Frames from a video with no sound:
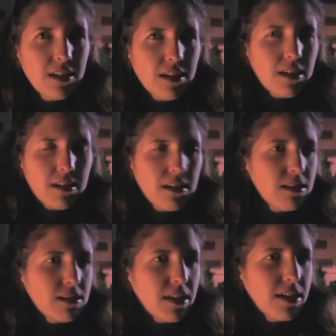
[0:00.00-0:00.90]
of those
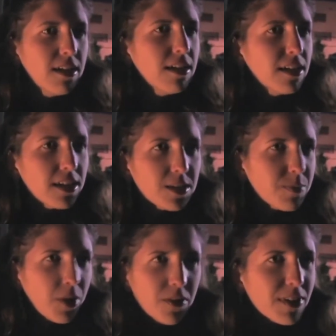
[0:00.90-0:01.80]
sherm sticks. He's
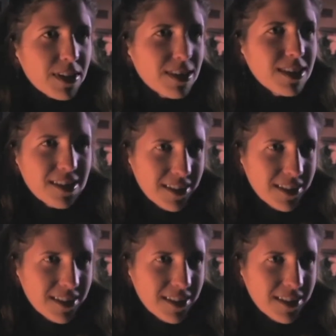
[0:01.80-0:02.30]
perfectly